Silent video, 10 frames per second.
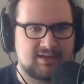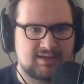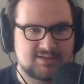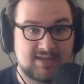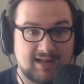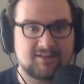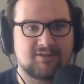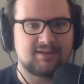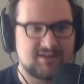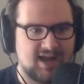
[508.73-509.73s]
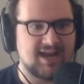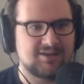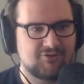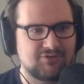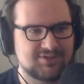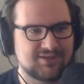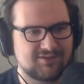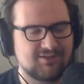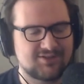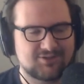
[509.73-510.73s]
it's technically kind of using the
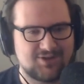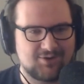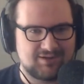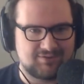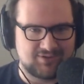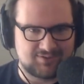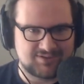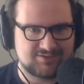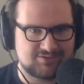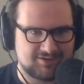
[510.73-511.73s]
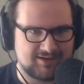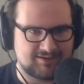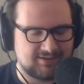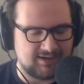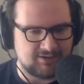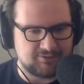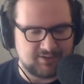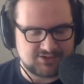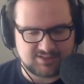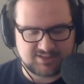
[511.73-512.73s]
cluster code even though it's not connecting to any other
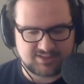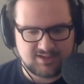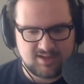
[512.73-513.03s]
agents.